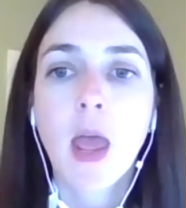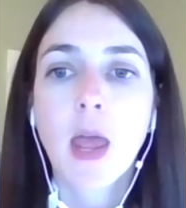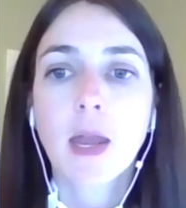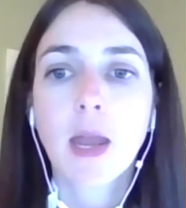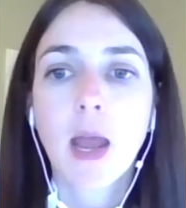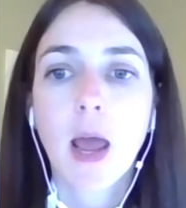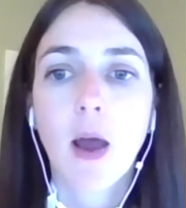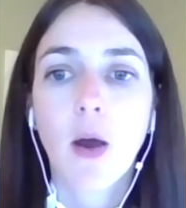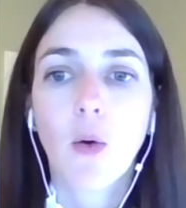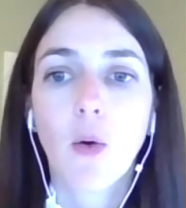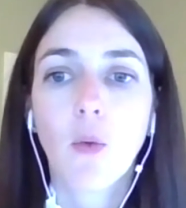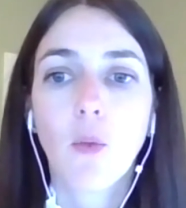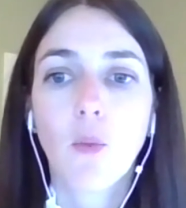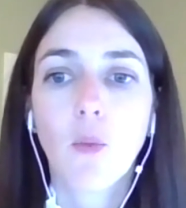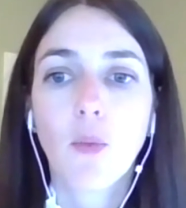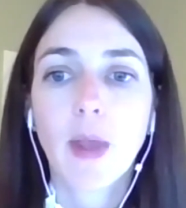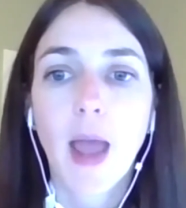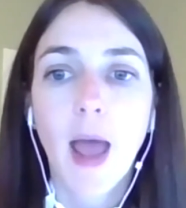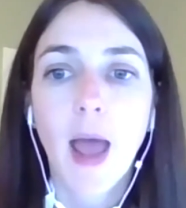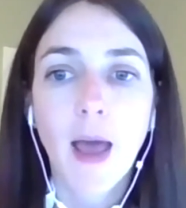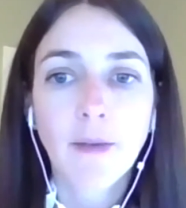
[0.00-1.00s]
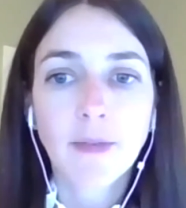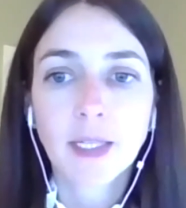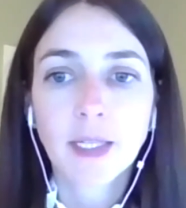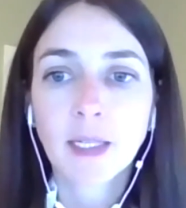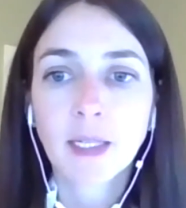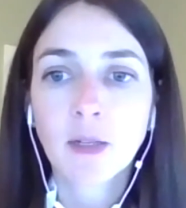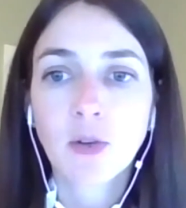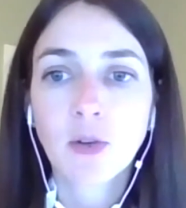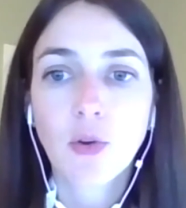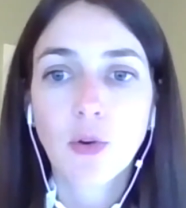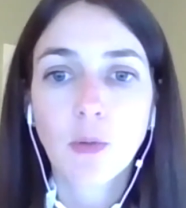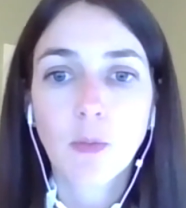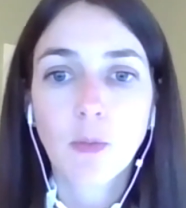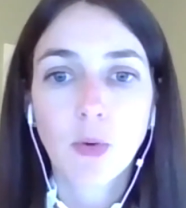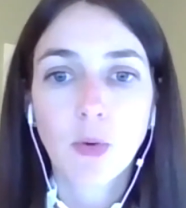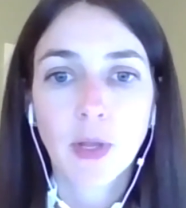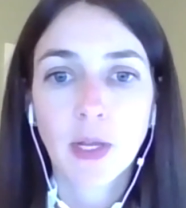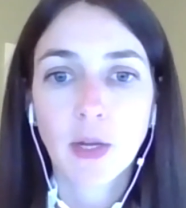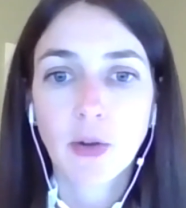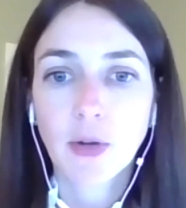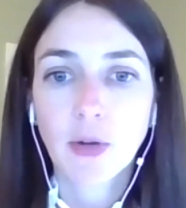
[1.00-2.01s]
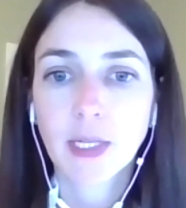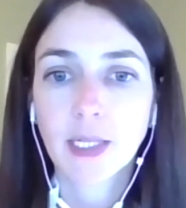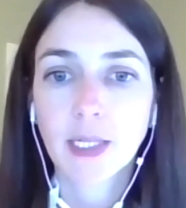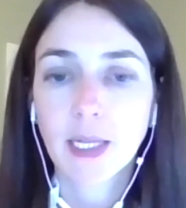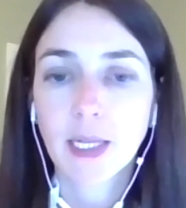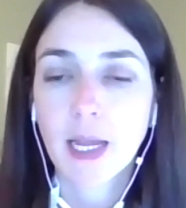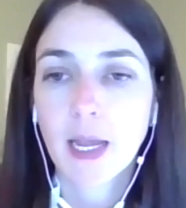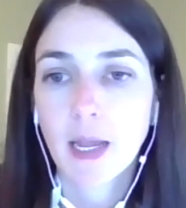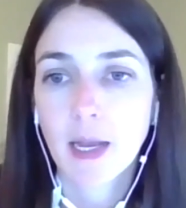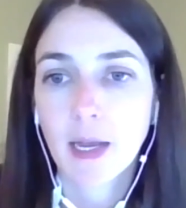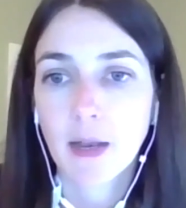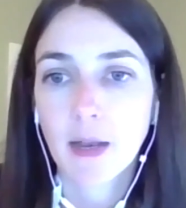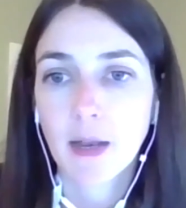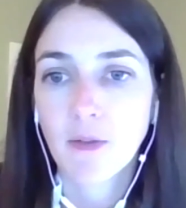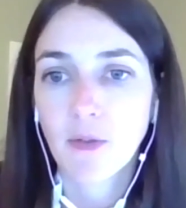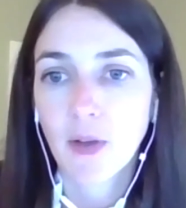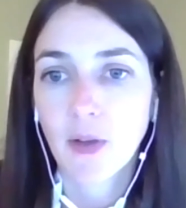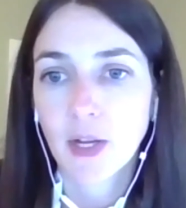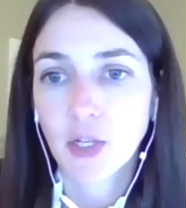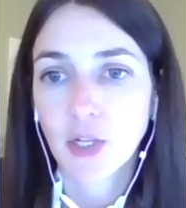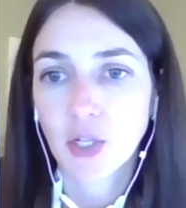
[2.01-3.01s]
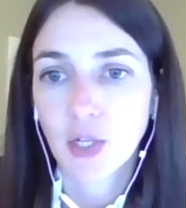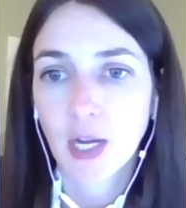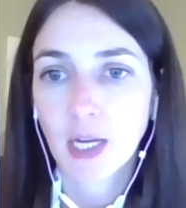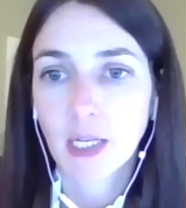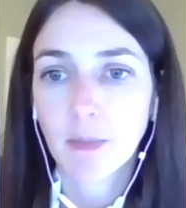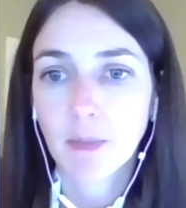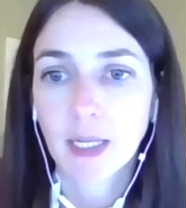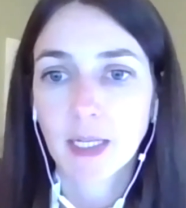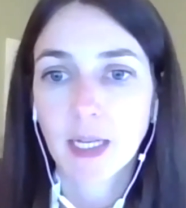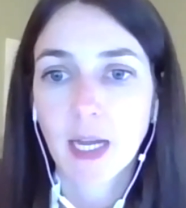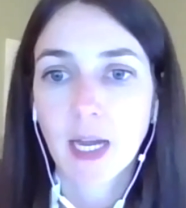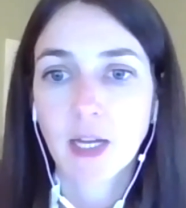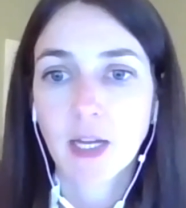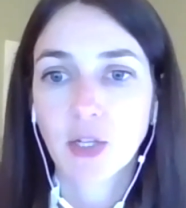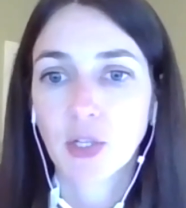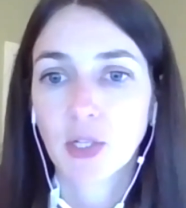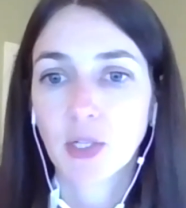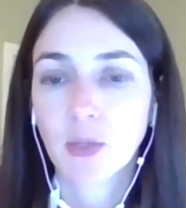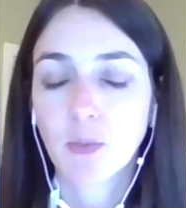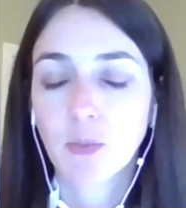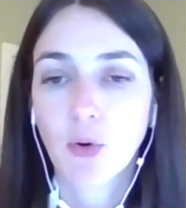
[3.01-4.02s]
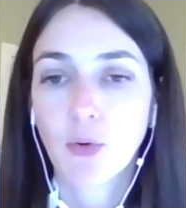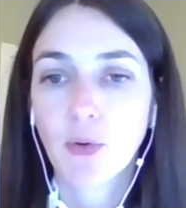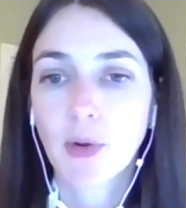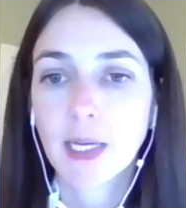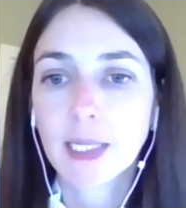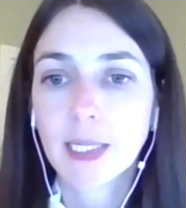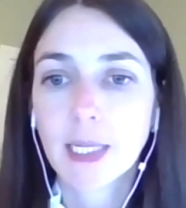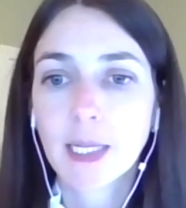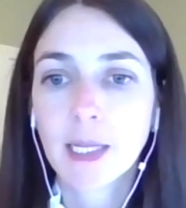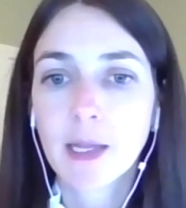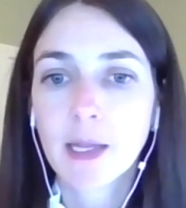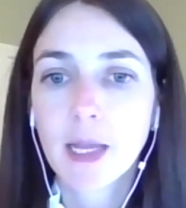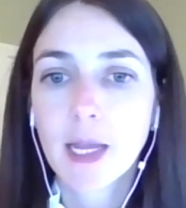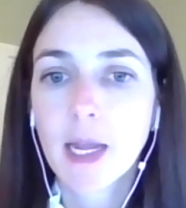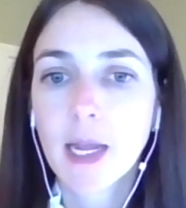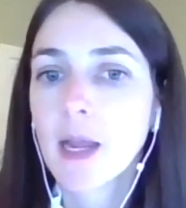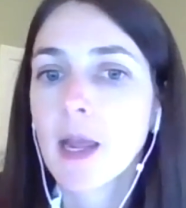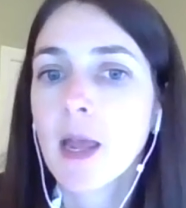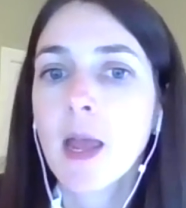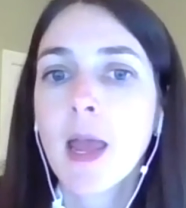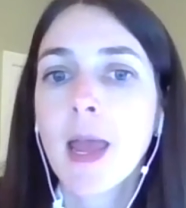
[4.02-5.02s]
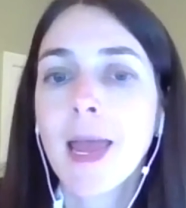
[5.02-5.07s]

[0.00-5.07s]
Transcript: Now, we have seen a notable increase in inflation expectations more recently.